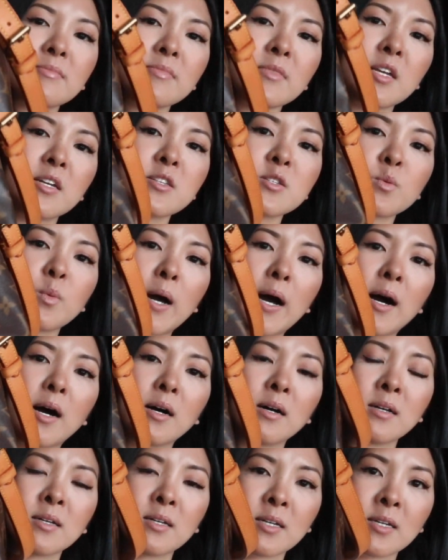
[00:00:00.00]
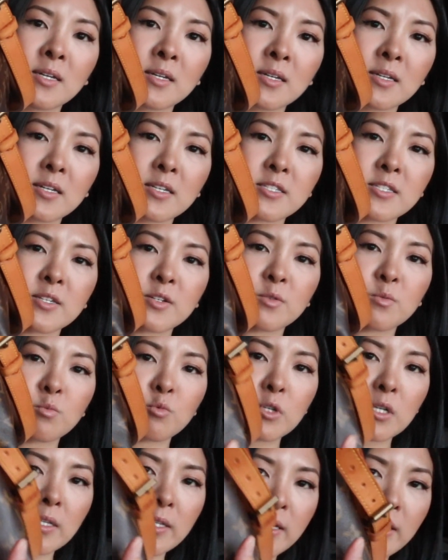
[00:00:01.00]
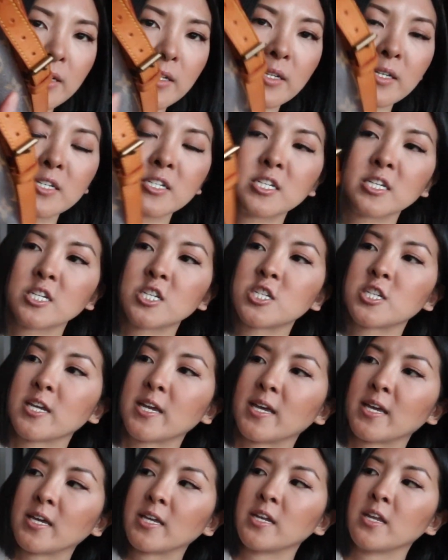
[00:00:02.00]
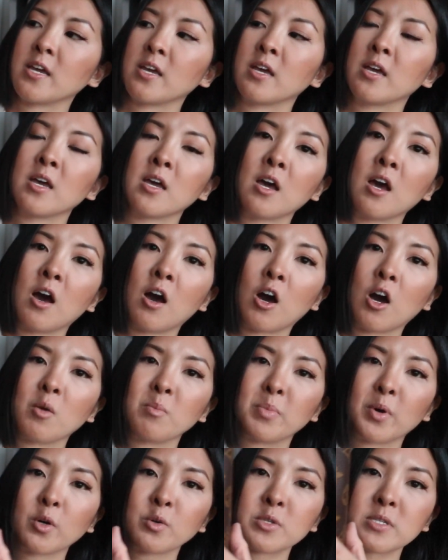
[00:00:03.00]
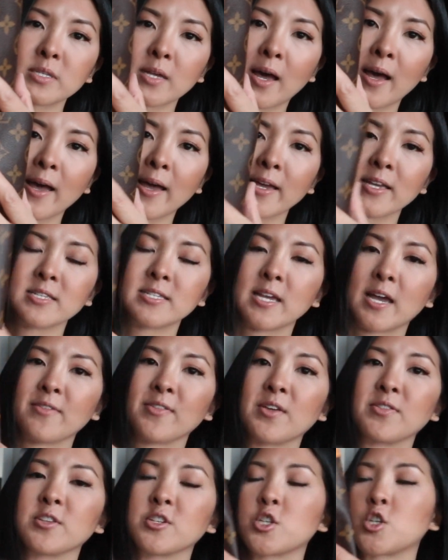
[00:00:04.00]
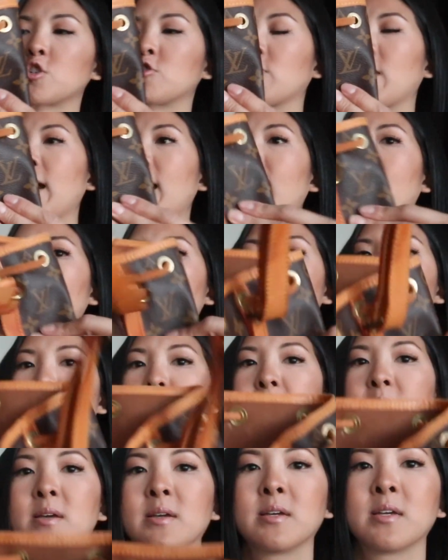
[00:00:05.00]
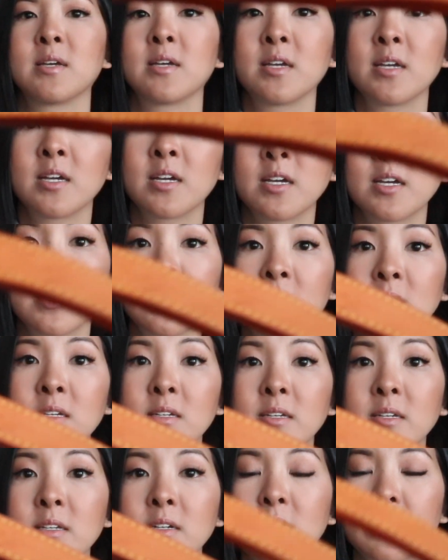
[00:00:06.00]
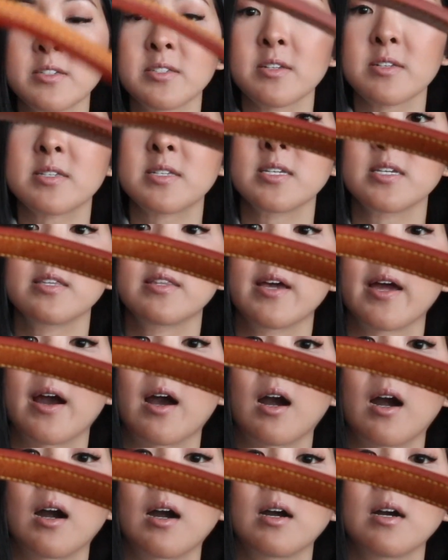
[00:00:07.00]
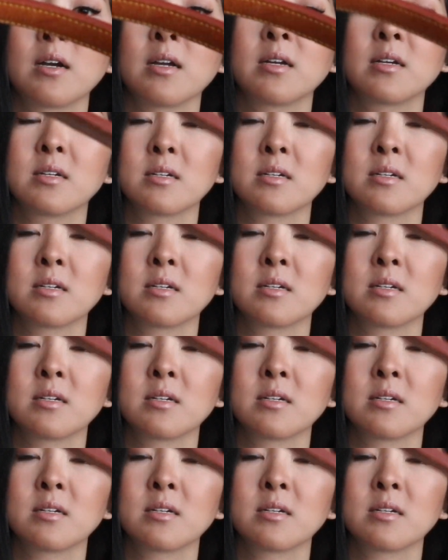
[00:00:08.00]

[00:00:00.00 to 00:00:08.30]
as well. It's in really good condition on both sides. And then the strap, you can also see there,